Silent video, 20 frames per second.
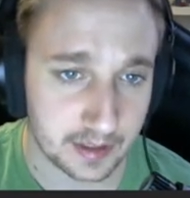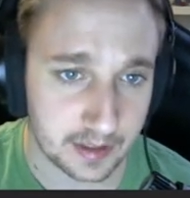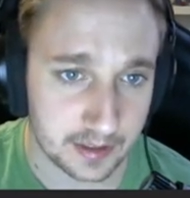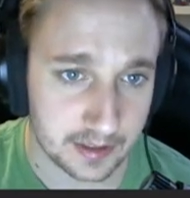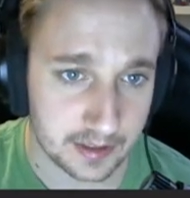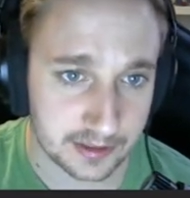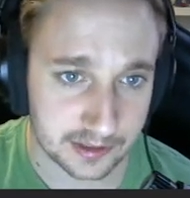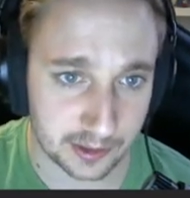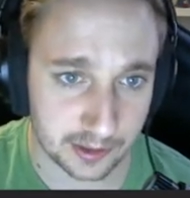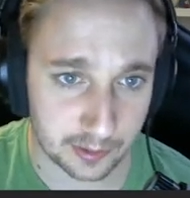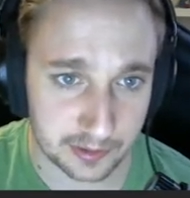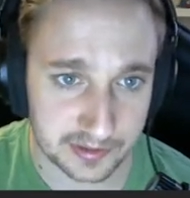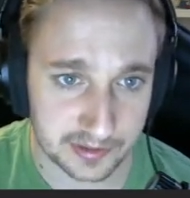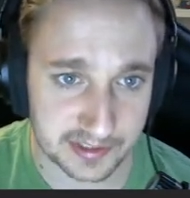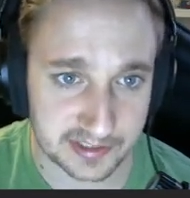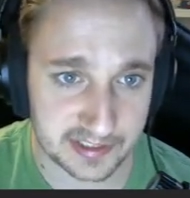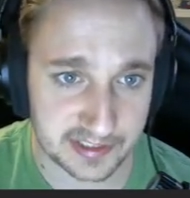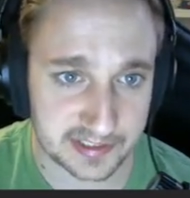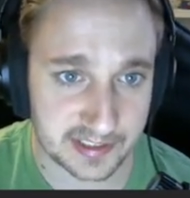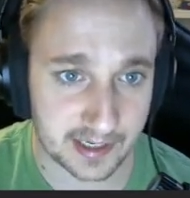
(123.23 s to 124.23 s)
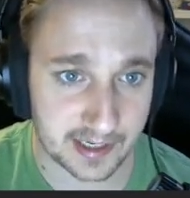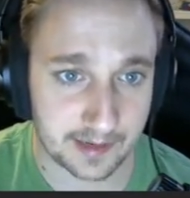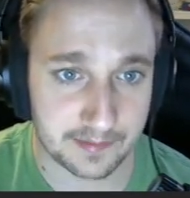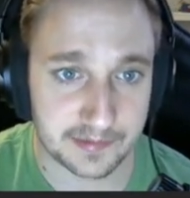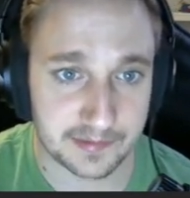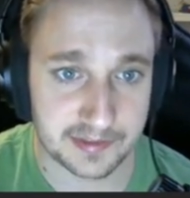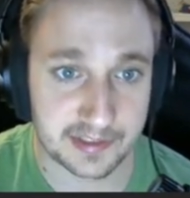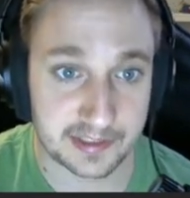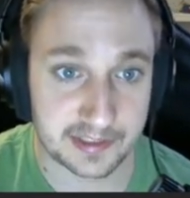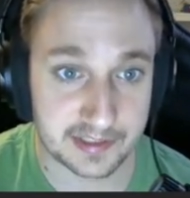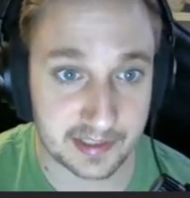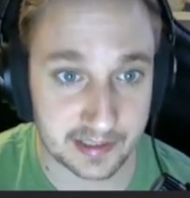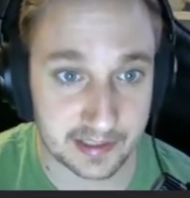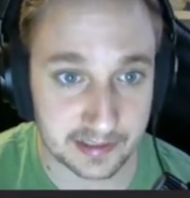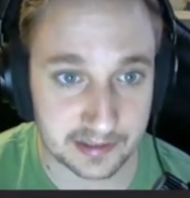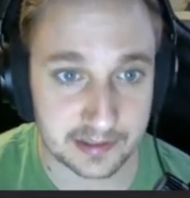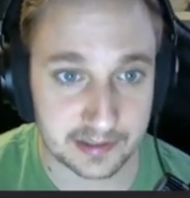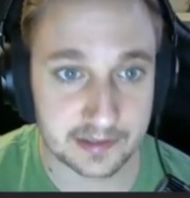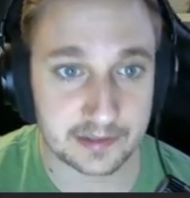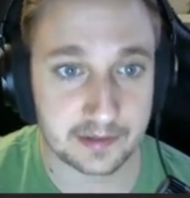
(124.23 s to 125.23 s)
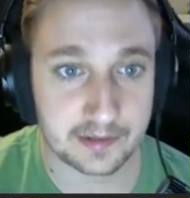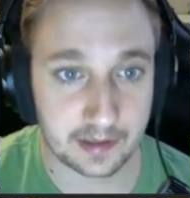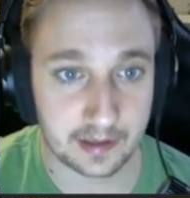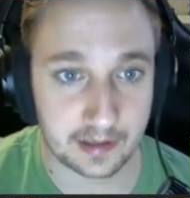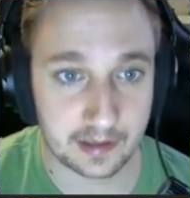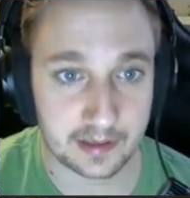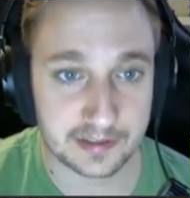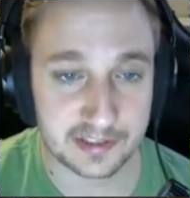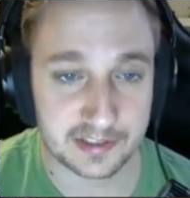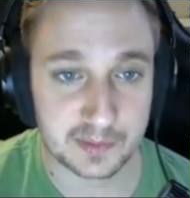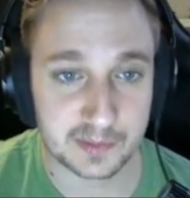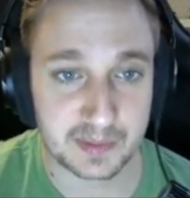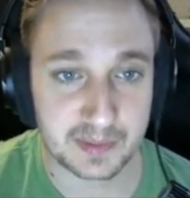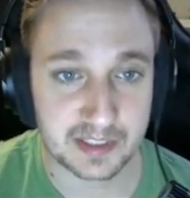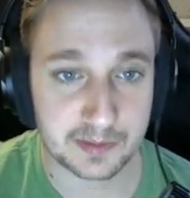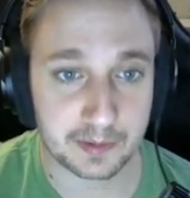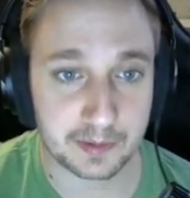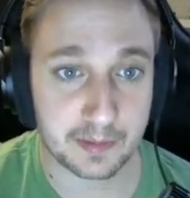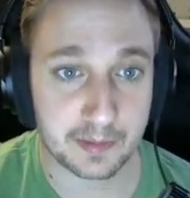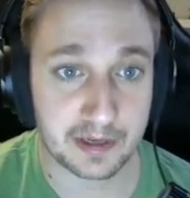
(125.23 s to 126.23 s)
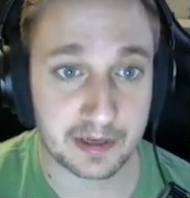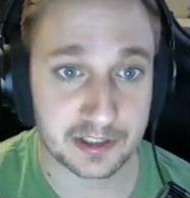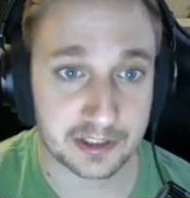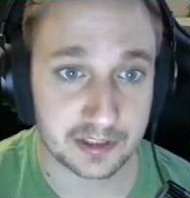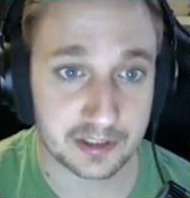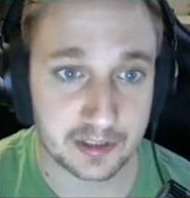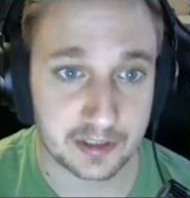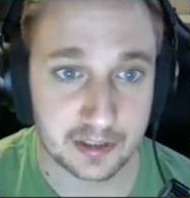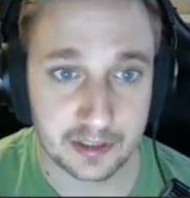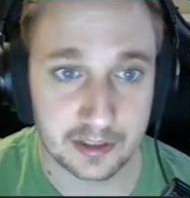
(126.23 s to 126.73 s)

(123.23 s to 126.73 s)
So we're in 6/8 time, 6/8, 6 beats per measure.